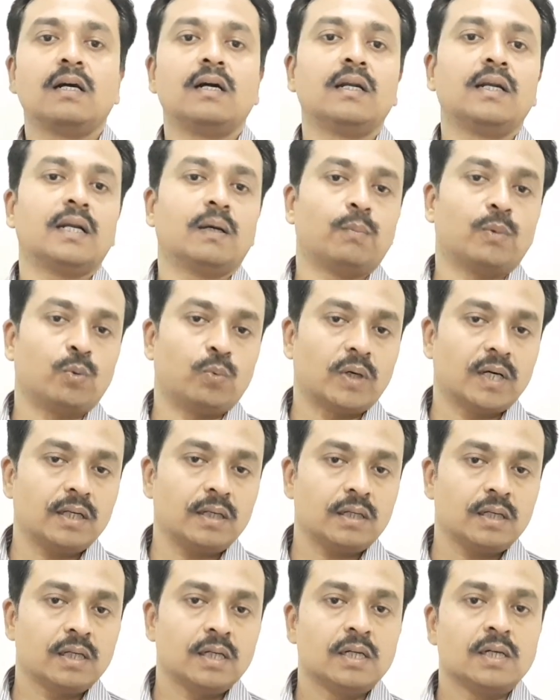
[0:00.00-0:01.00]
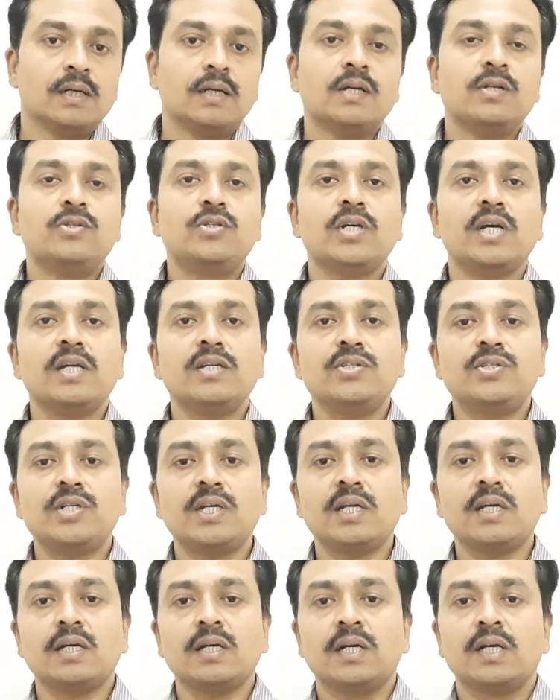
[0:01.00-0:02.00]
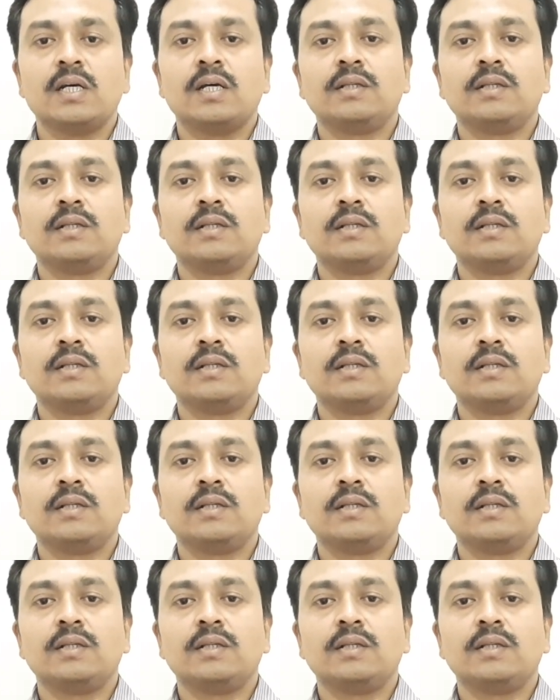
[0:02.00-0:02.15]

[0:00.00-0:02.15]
Number one, changing